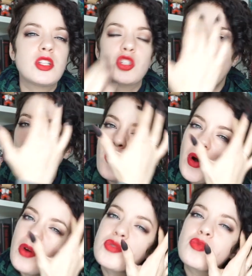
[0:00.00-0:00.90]
It's
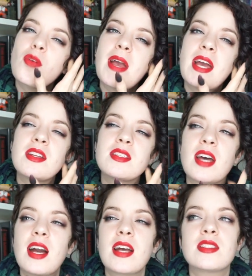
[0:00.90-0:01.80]
almost
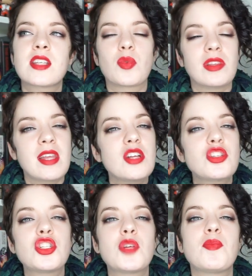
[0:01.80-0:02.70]
romanticized. Their
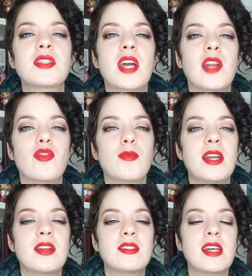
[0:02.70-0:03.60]
relationship is kind of
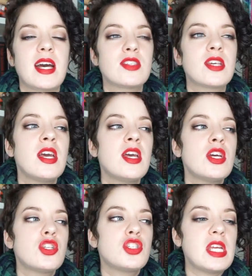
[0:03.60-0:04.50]
romanticized.
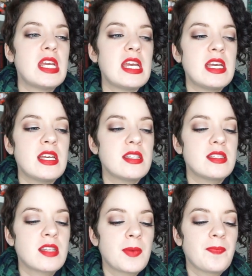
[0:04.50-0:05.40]
She
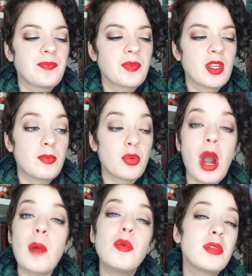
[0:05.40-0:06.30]
is
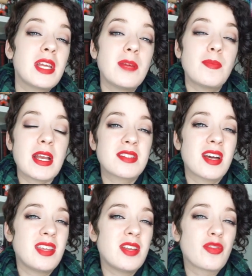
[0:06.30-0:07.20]
probably, based
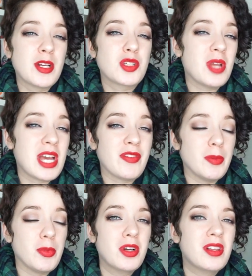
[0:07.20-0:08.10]
on the information we have in
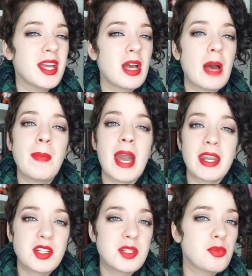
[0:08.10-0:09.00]
the book, like a
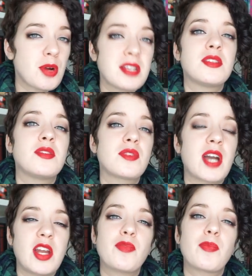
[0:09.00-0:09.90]
manic depressive
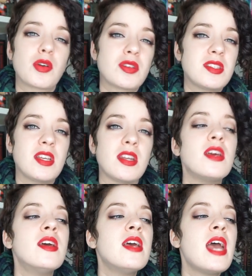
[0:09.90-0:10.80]
kind of
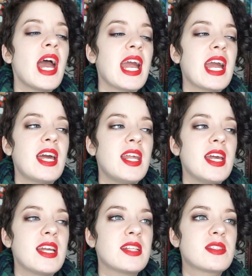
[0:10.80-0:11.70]
person, and
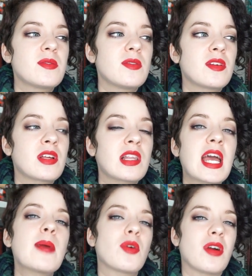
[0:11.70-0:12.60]
it's
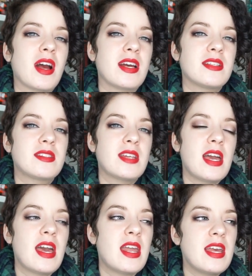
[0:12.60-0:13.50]
glamorized.
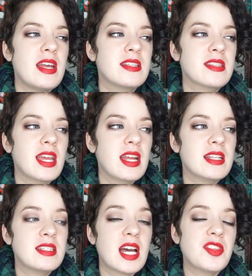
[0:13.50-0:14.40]
And it's like,
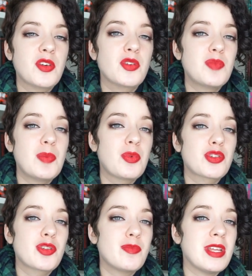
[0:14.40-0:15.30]
it's not that those people
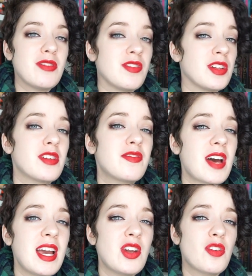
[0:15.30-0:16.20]
should be
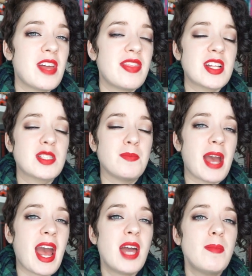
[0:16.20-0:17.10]
vilified or that that's
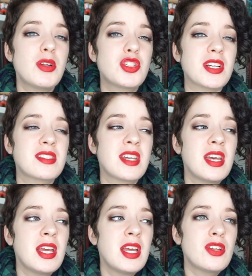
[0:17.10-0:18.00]
bad, but just
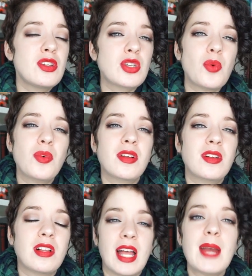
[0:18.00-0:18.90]
don't
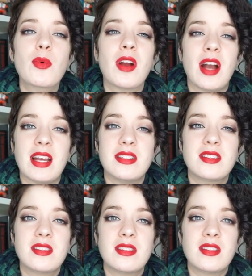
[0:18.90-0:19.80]

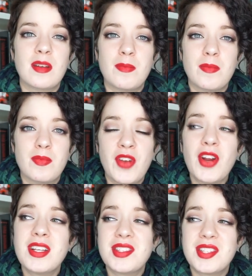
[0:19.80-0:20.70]
glamorize a
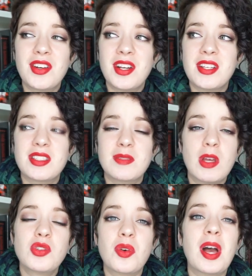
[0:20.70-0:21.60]
very serious
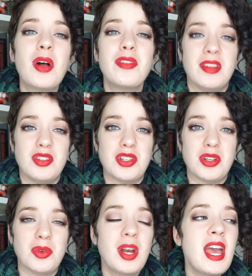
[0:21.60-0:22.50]
mental health
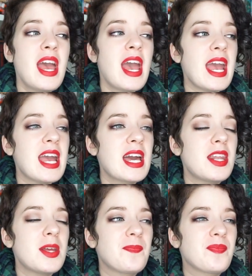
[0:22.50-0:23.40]
issue.
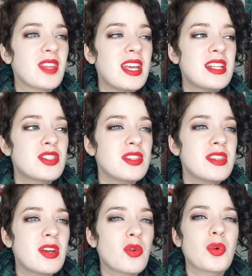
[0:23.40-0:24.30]
And it's
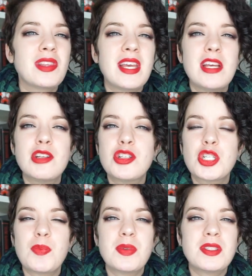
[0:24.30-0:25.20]
their
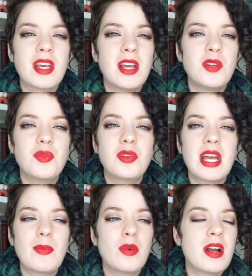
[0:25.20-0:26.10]
relationship is kind of
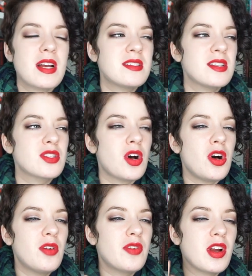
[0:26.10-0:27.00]
glamorized, and it's
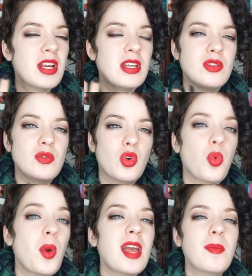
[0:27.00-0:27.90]
all very
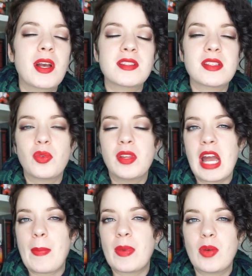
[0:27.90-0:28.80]
quick because it's only
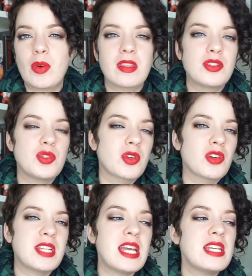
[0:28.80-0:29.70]
happening within
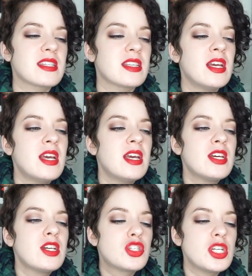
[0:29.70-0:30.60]
200 days, and
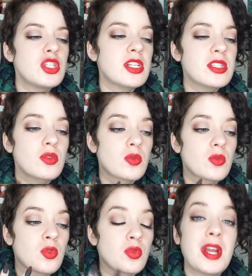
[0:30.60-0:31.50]
she just
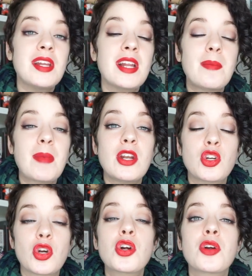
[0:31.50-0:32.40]
grated on my
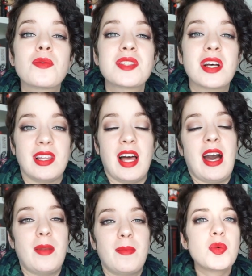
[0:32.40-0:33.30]
nerves a
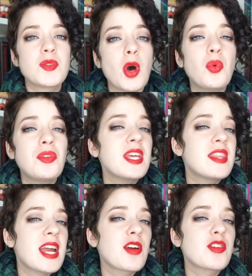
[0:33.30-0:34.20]
lot. She was only
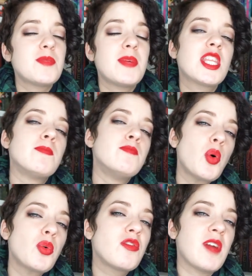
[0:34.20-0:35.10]
there to be the
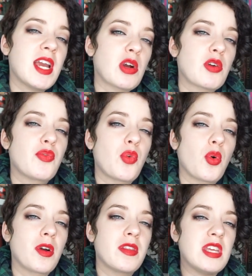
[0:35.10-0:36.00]
motivator
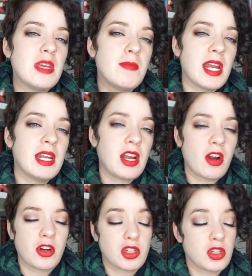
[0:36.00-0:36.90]
for the main
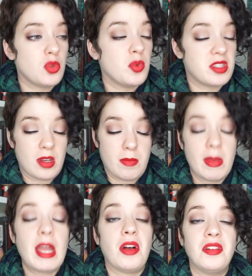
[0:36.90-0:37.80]
character, who was a
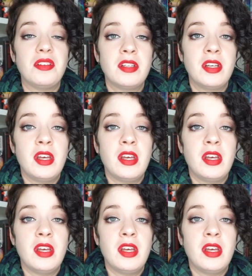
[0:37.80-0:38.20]
male,